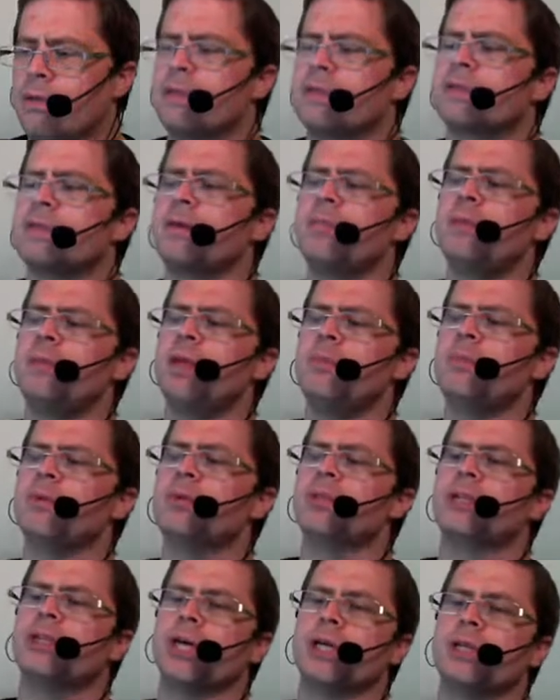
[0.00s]
some people
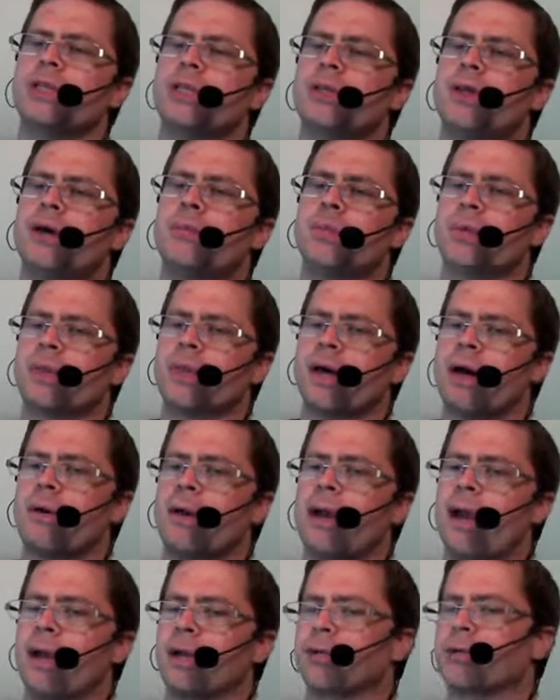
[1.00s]
judge them without
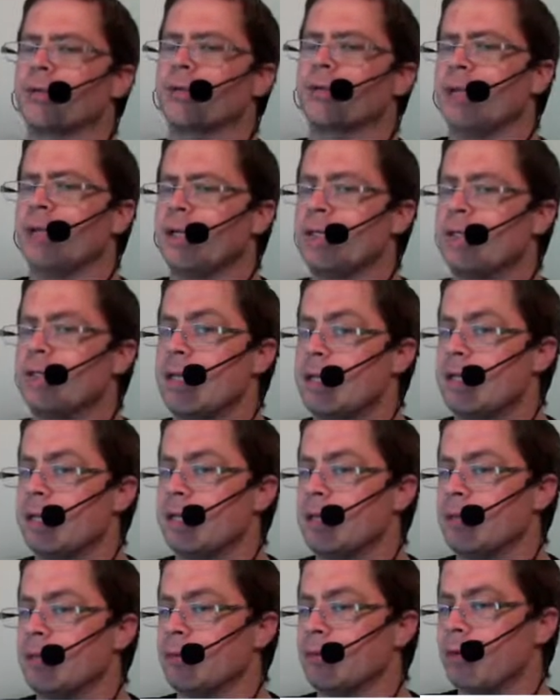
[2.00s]
actually like
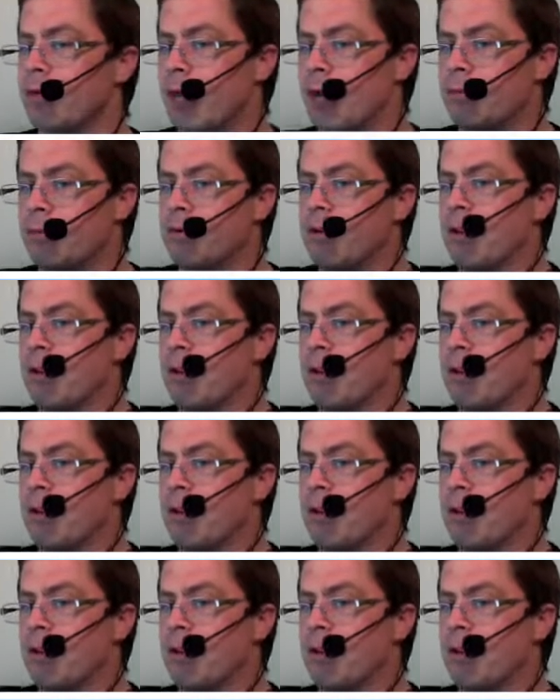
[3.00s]
taking into account